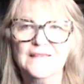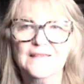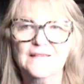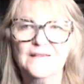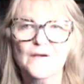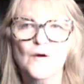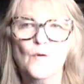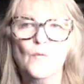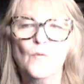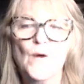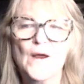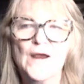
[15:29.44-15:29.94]

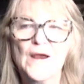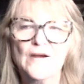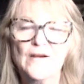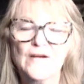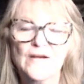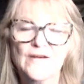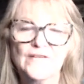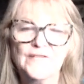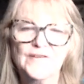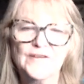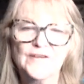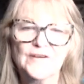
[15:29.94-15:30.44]
aware
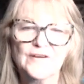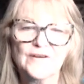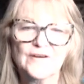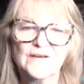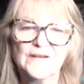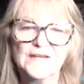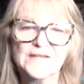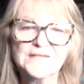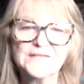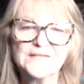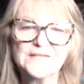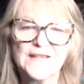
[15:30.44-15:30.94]
of here
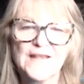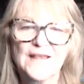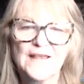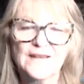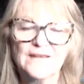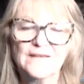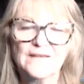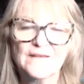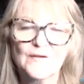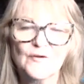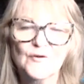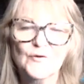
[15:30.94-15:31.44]
is that
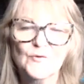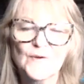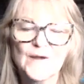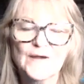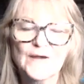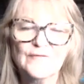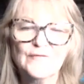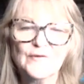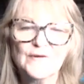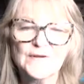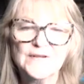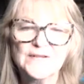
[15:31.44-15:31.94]

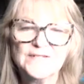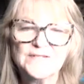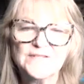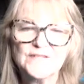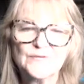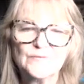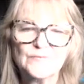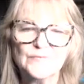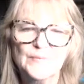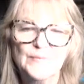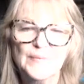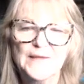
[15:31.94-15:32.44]
whoever is the
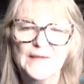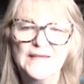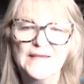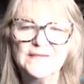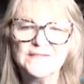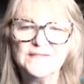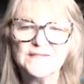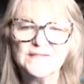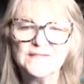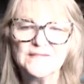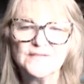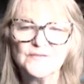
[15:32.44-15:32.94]

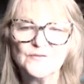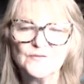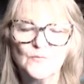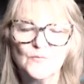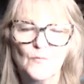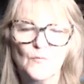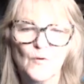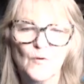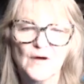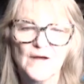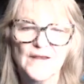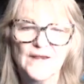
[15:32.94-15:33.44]
repentant
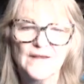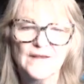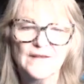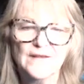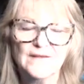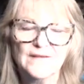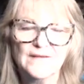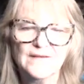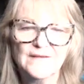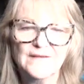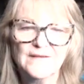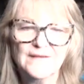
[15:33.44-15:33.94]
one,
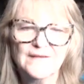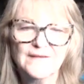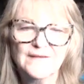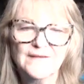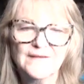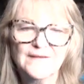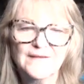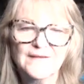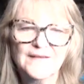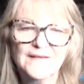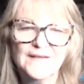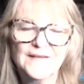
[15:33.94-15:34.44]

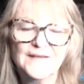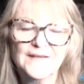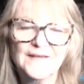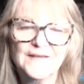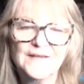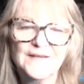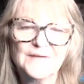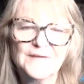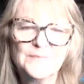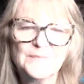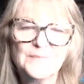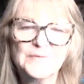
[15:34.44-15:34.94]

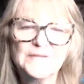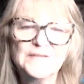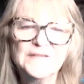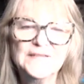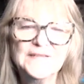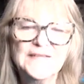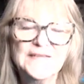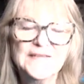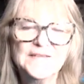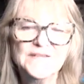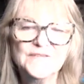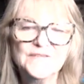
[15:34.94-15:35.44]

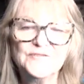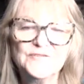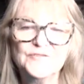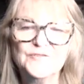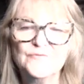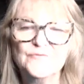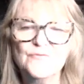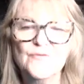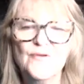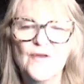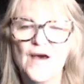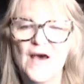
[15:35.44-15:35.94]
please
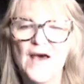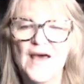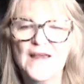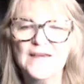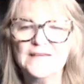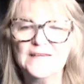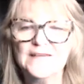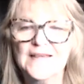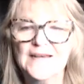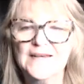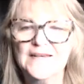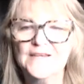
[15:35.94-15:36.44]
do not
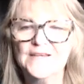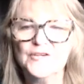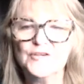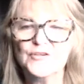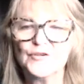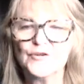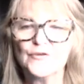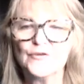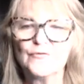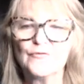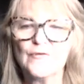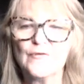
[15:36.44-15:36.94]
get into
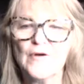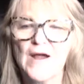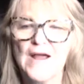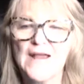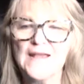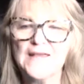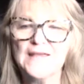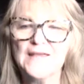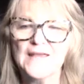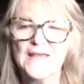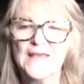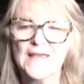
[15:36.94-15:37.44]

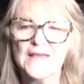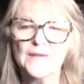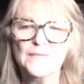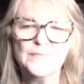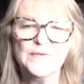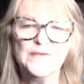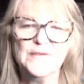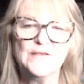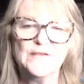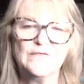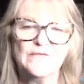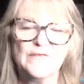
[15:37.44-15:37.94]
crying and
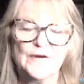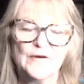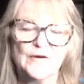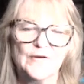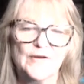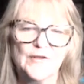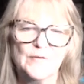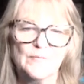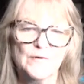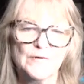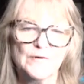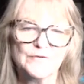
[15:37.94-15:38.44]
being very
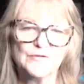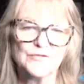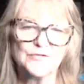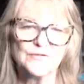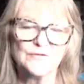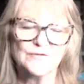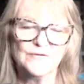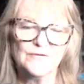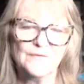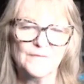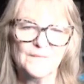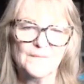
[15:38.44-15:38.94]

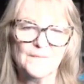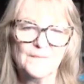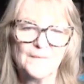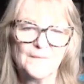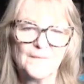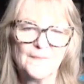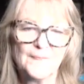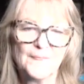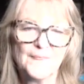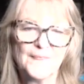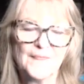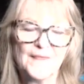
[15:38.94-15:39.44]
emotional,
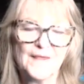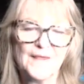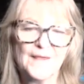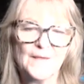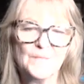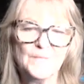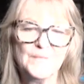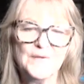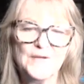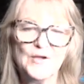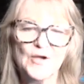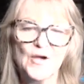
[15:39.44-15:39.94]

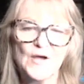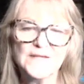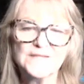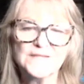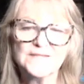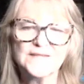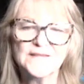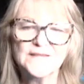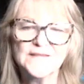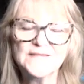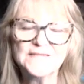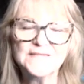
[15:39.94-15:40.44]
because
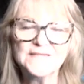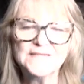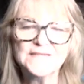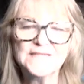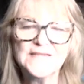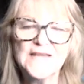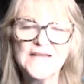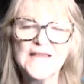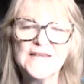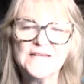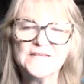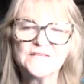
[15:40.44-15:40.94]
this
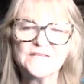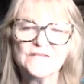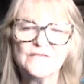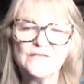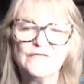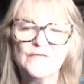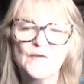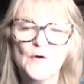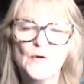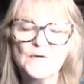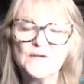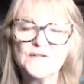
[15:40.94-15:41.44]
takes the
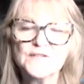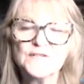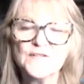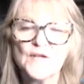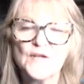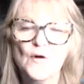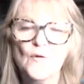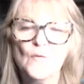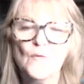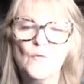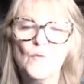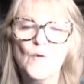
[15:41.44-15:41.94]
focus
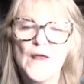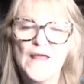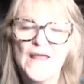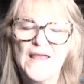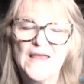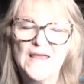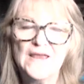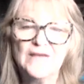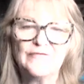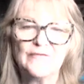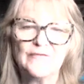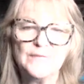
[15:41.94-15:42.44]

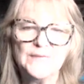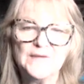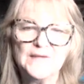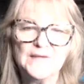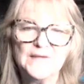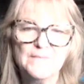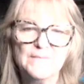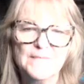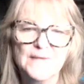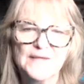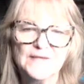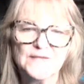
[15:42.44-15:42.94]
away from the
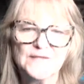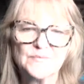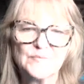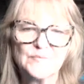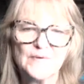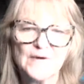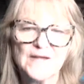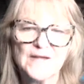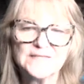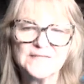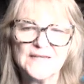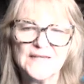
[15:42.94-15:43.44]
amends
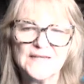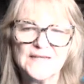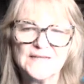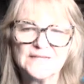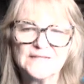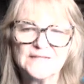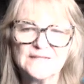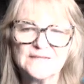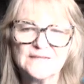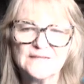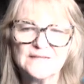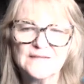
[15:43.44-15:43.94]

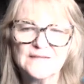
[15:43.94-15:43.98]
process.